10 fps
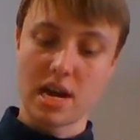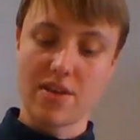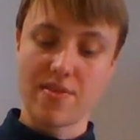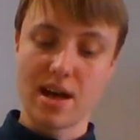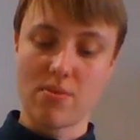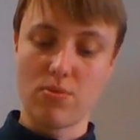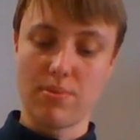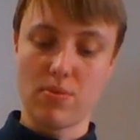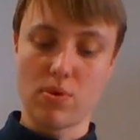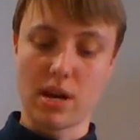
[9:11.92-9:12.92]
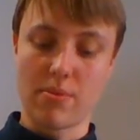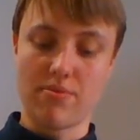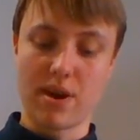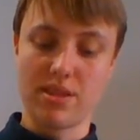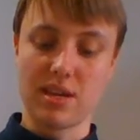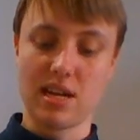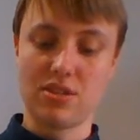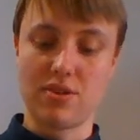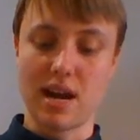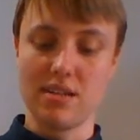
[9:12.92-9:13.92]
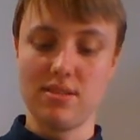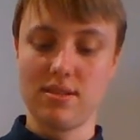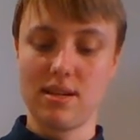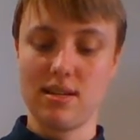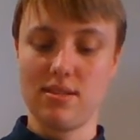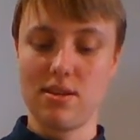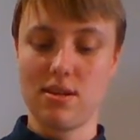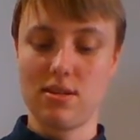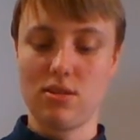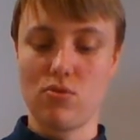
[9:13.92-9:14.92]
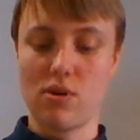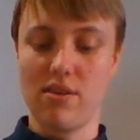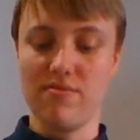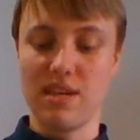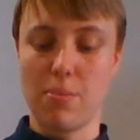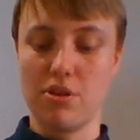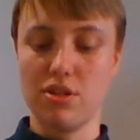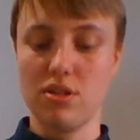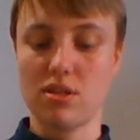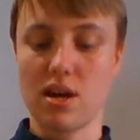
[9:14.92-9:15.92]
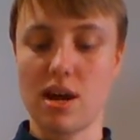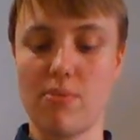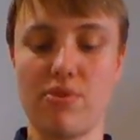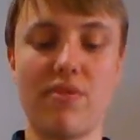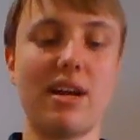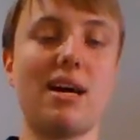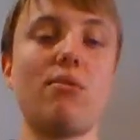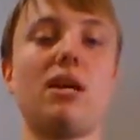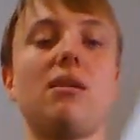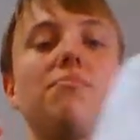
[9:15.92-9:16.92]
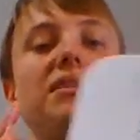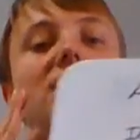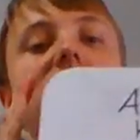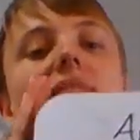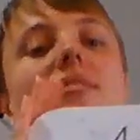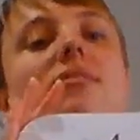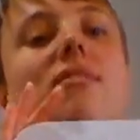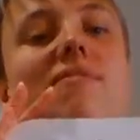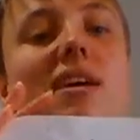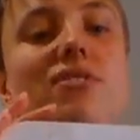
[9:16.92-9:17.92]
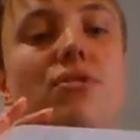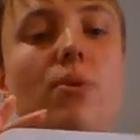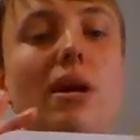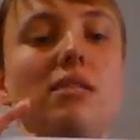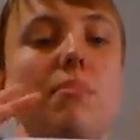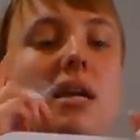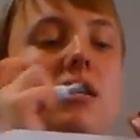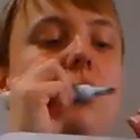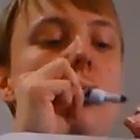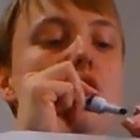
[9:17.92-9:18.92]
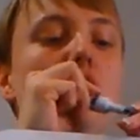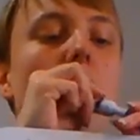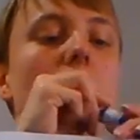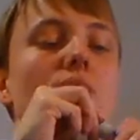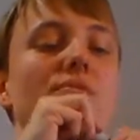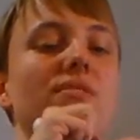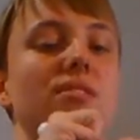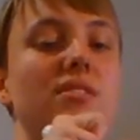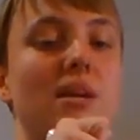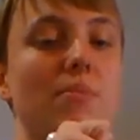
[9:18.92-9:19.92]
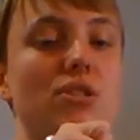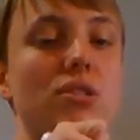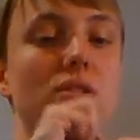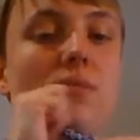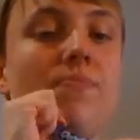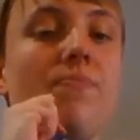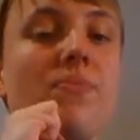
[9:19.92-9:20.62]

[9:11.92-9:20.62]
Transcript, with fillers: And that would be what I would write the answer as. Is not 12 sandwiches. I would write out a complete sentence of Andrew has made 12 sandwiches.